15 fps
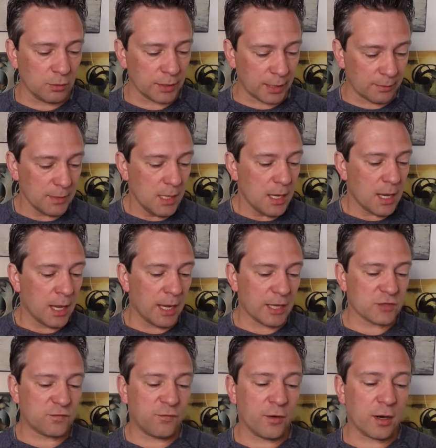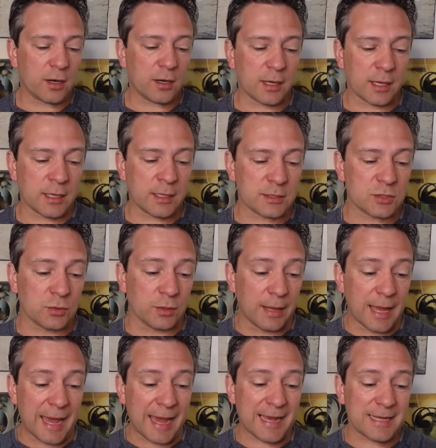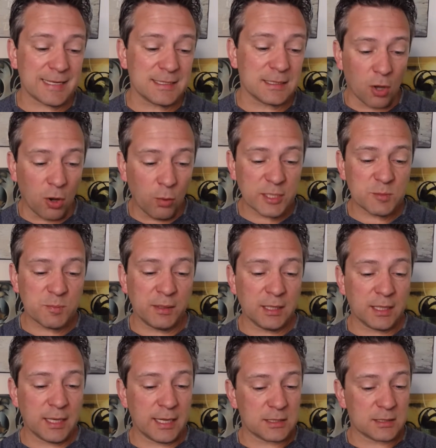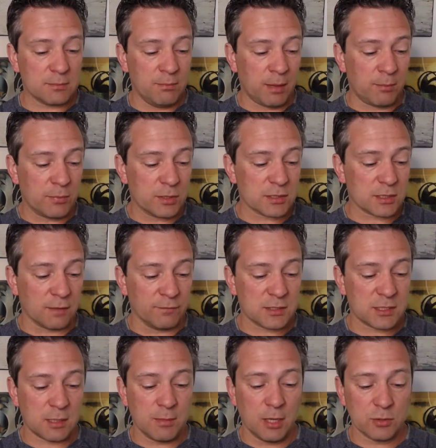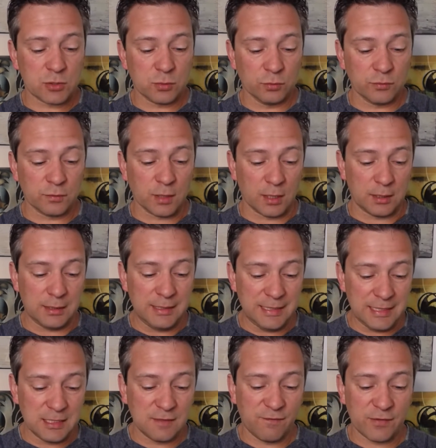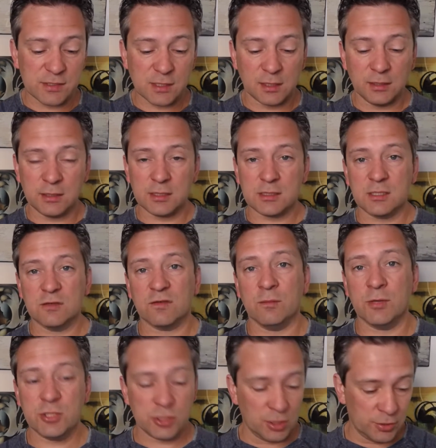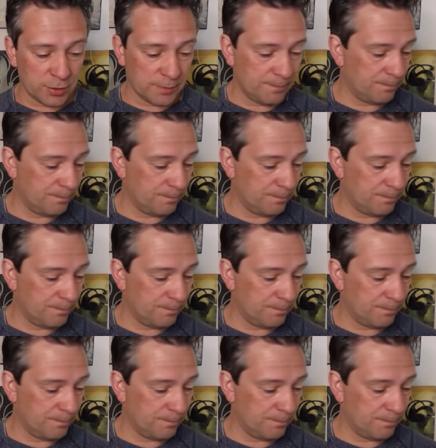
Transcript: Oh yeah. Uh, as far, uh, sorry, as always been the case, members of the same household do not need to physically distance from each other.